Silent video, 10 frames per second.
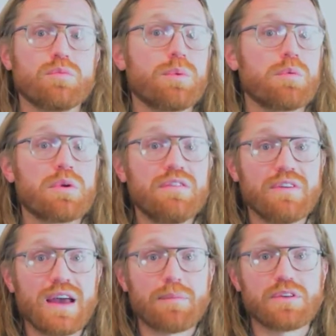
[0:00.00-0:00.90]
will be
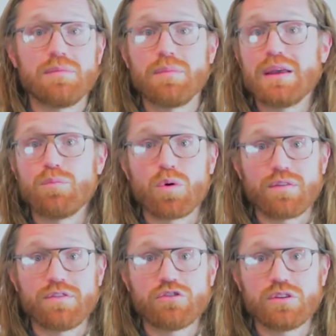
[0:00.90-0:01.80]
revamped and made more
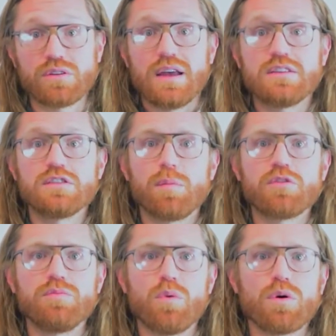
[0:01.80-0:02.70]
efficient. It's so
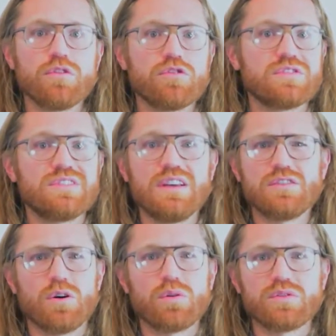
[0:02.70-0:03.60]
much more than just seeing
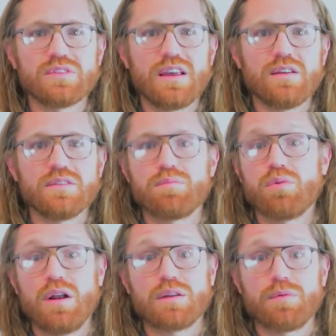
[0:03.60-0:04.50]
total sales and
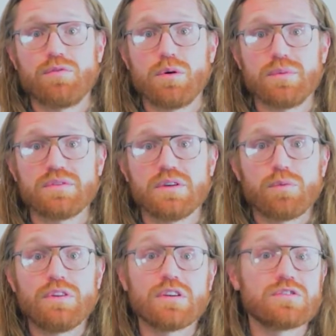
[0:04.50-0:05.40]
product performance.
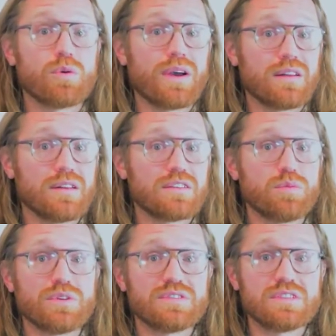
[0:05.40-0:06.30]
Retail store analytics
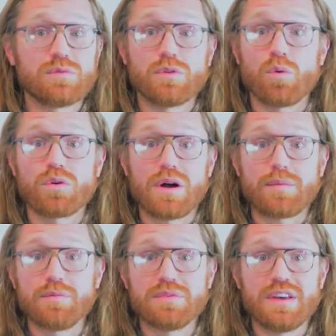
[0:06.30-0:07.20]
will assist with order
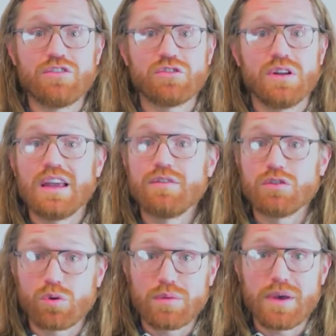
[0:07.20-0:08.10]
optimization,
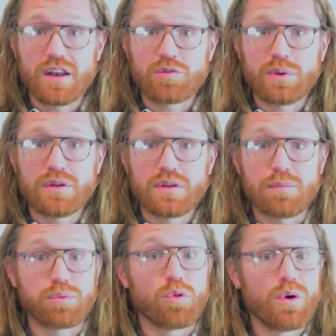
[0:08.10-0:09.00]
inventory management,
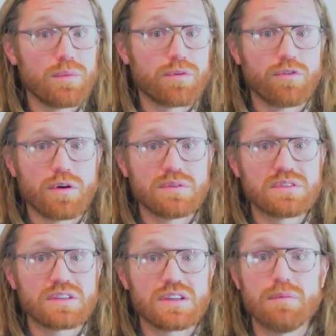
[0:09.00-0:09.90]
employee
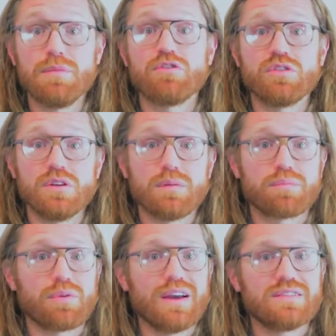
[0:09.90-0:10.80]
performance, commission,
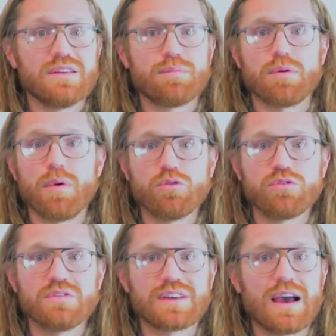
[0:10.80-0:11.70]
pricing,
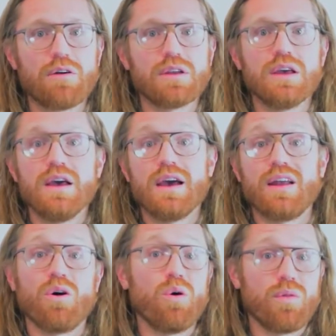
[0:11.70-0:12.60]
promotions, accounting,
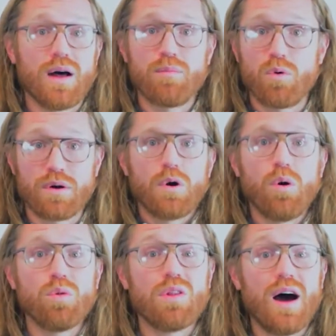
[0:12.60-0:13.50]
and a whole lot more. A
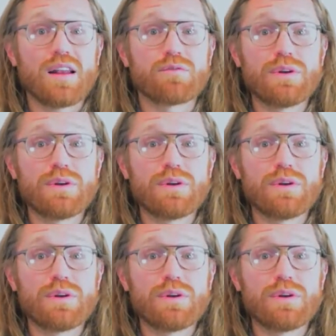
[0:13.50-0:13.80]
whole lot of